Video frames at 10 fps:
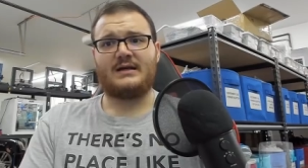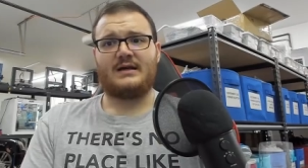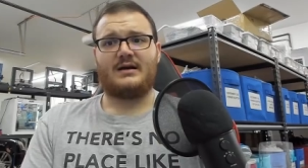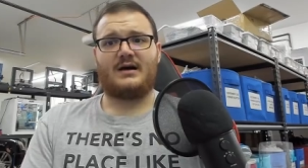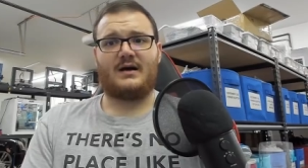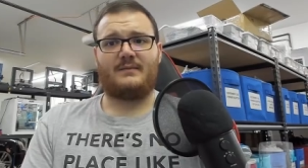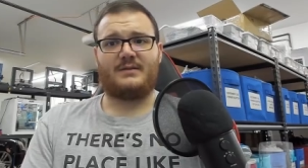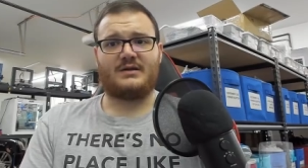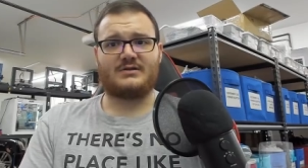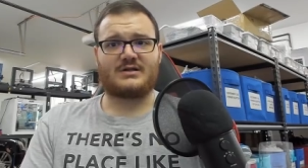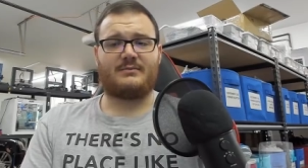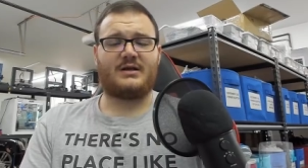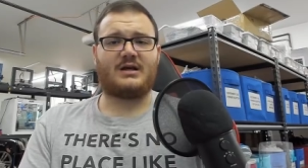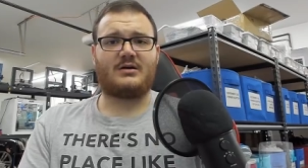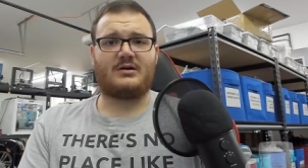but there's a company
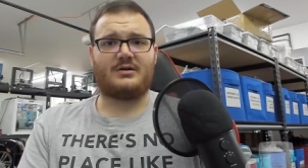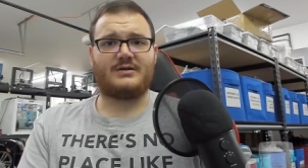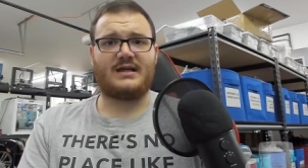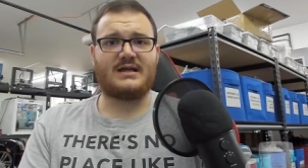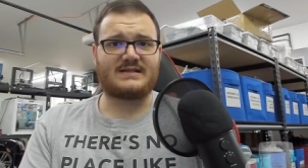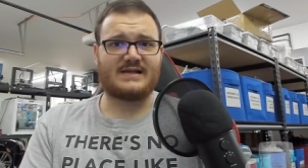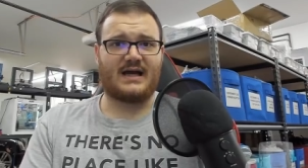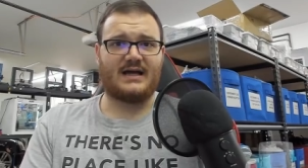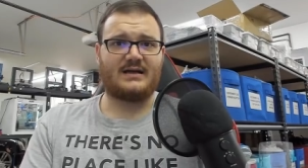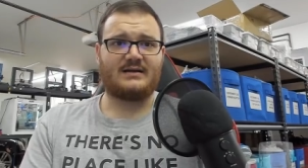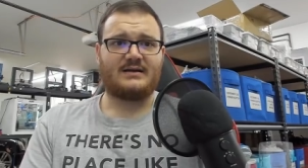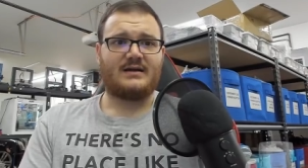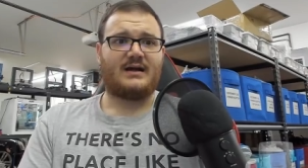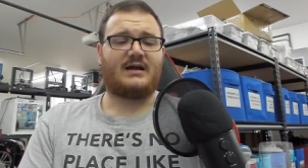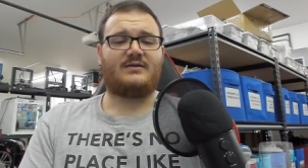called Hesai,
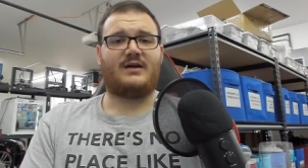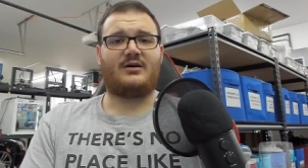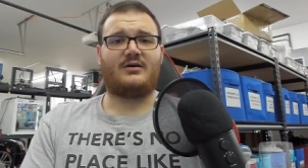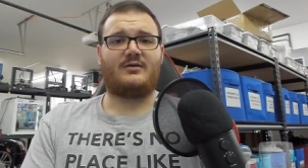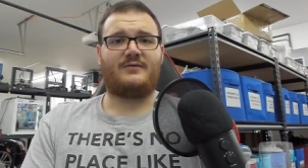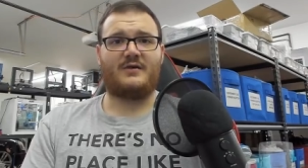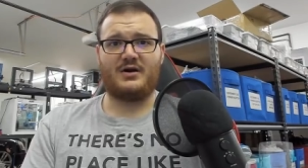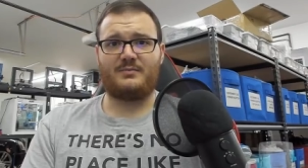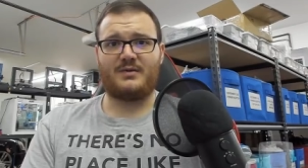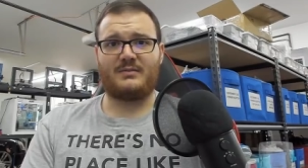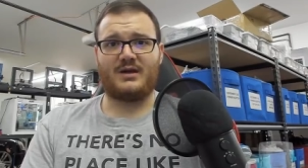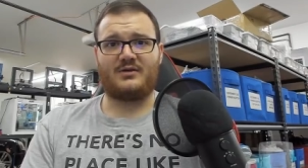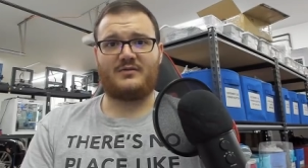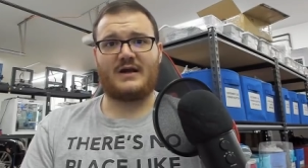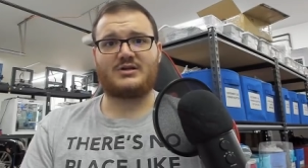and they're a very big
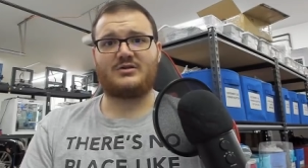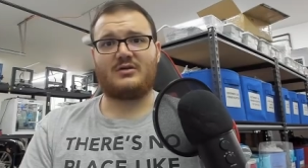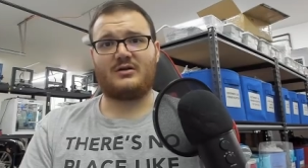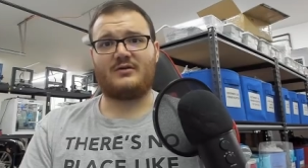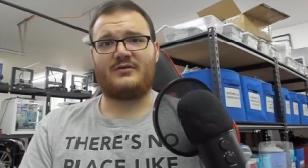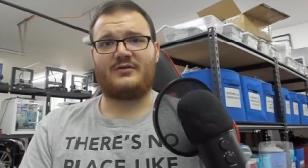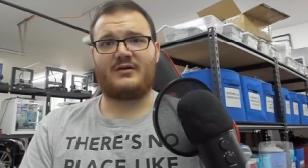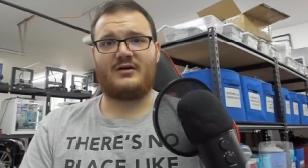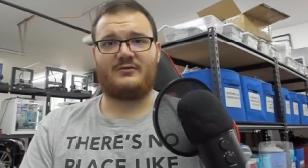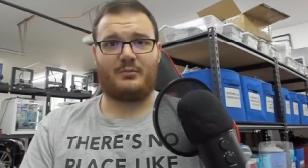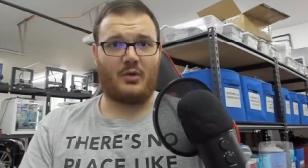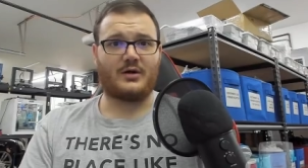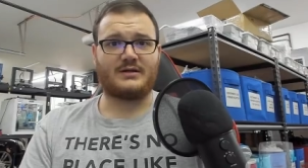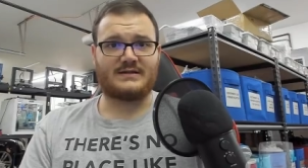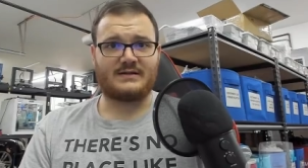manufacturer of
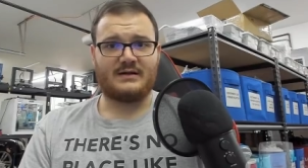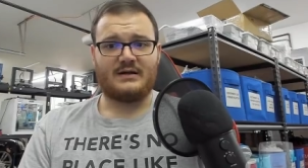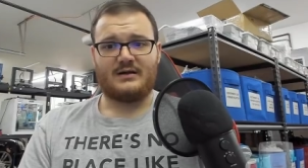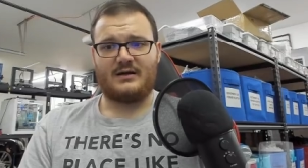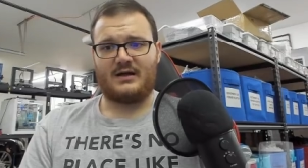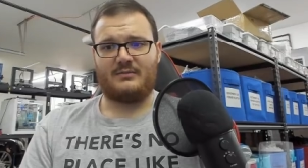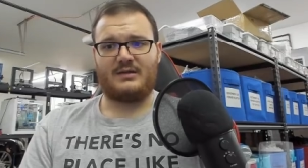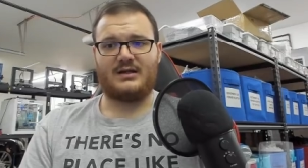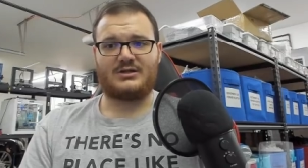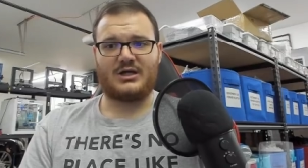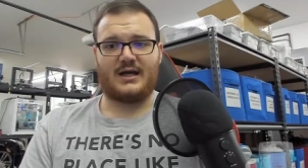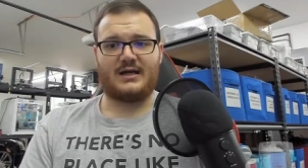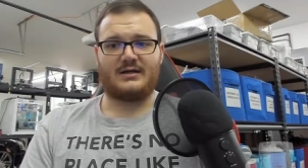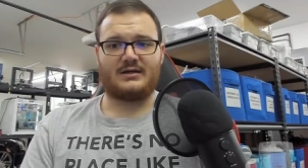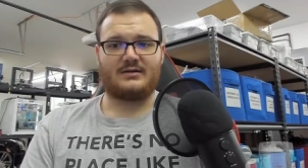boards in
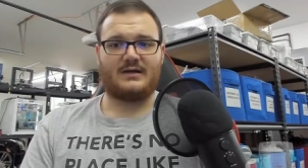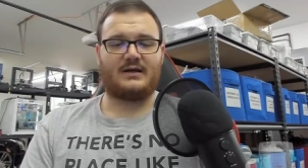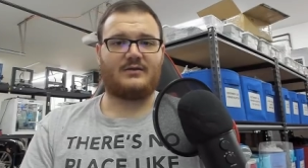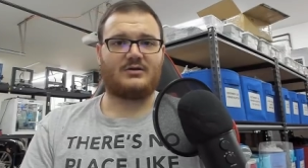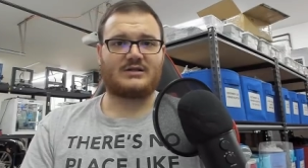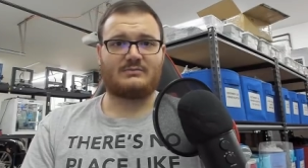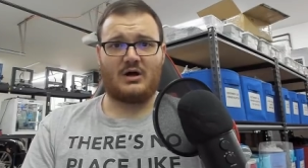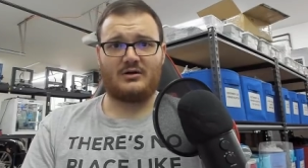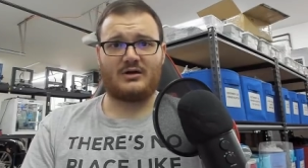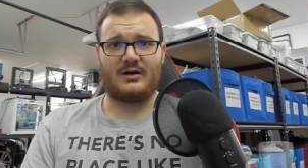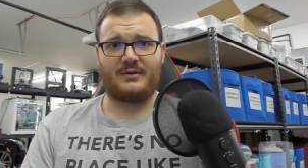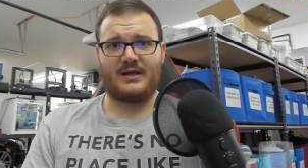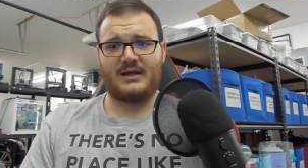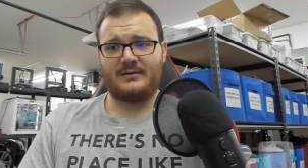China, and they're a smaller company.